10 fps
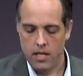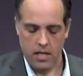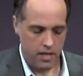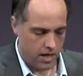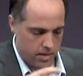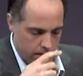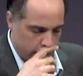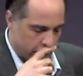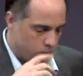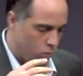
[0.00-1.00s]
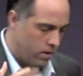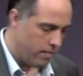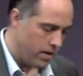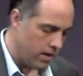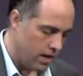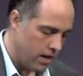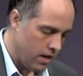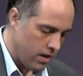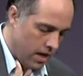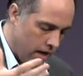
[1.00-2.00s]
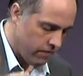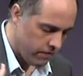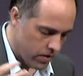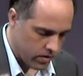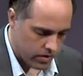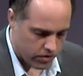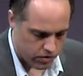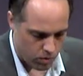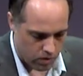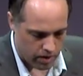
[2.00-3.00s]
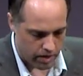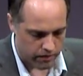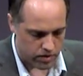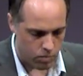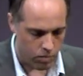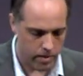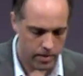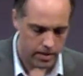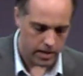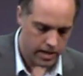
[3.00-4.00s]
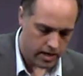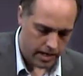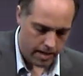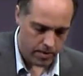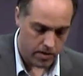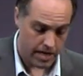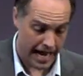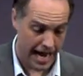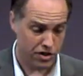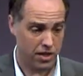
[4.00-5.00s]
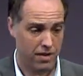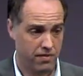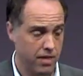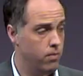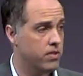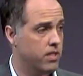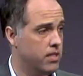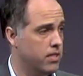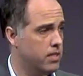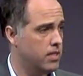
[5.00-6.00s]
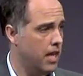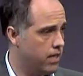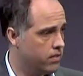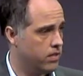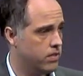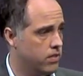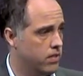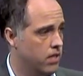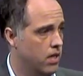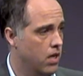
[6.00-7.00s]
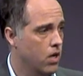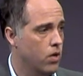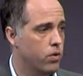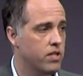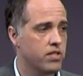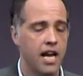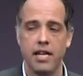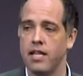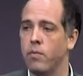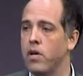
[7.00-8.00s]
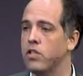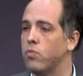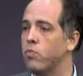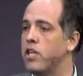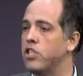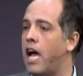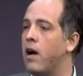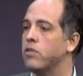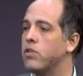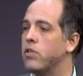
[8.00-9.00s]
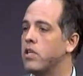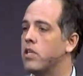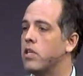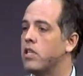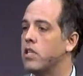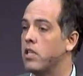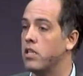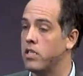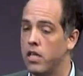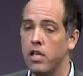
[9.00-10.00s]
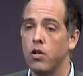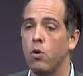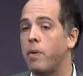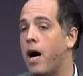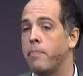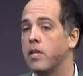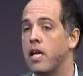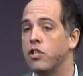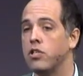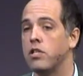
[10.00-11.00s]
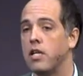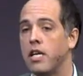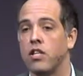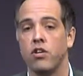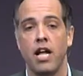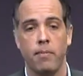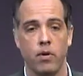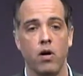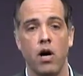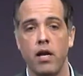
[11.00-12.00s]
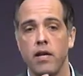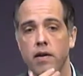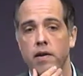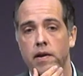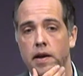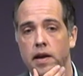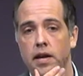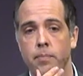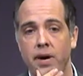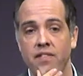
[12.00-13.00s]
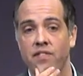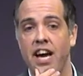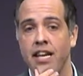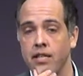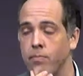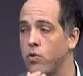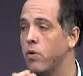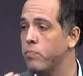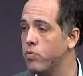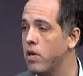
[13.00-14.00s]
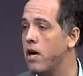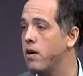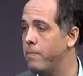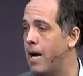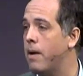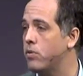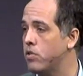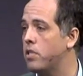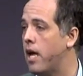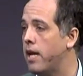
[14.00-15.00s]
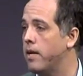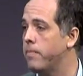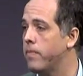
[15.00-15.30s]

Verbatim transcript: There, there are some women, uh, I've heard this story of some women in a neighborhood, actually I think it was in Texas, who decided they wanted to reach out to the, the Latino population in their neighborhood by inviting them to a prayer and Bible study.